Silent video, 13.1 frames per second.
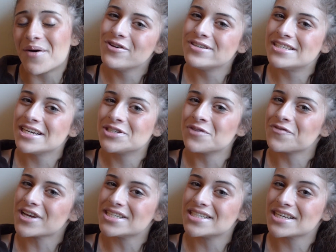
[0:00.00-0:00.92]
If you did, don't
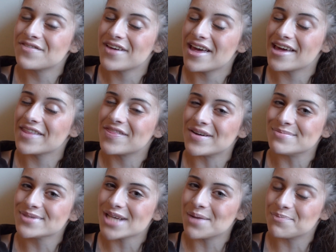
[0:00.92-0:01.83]
forget to give it a
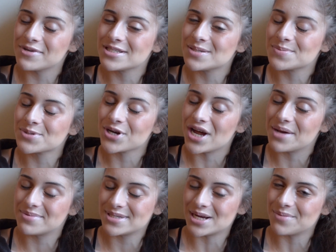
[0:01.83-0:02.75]
thumbs up and
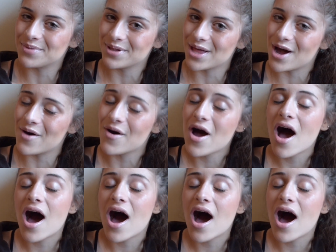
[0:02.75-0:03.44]
subscribe down below.